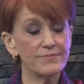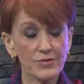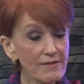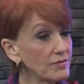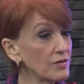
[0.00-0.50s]

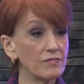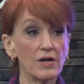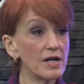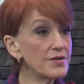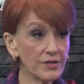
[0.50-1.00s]
traveled
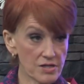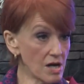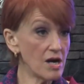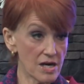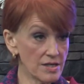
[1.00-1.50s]
over under
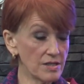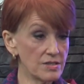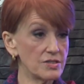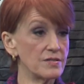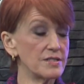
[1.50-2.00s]
guard
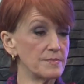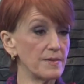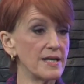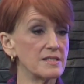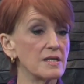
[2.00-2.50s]
to this
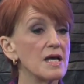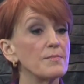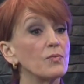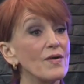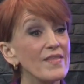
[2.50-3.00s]
place,
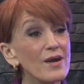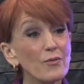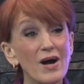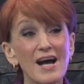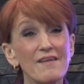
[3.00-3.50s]
but when they
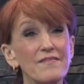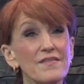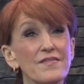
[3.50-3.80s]
arrived,